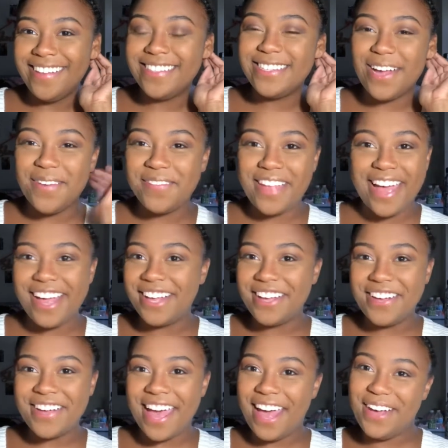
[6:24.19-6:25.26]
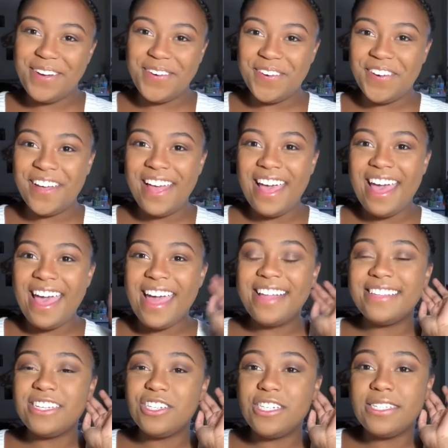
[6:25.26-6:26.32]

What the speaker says: So I'm like, okay, cool. And so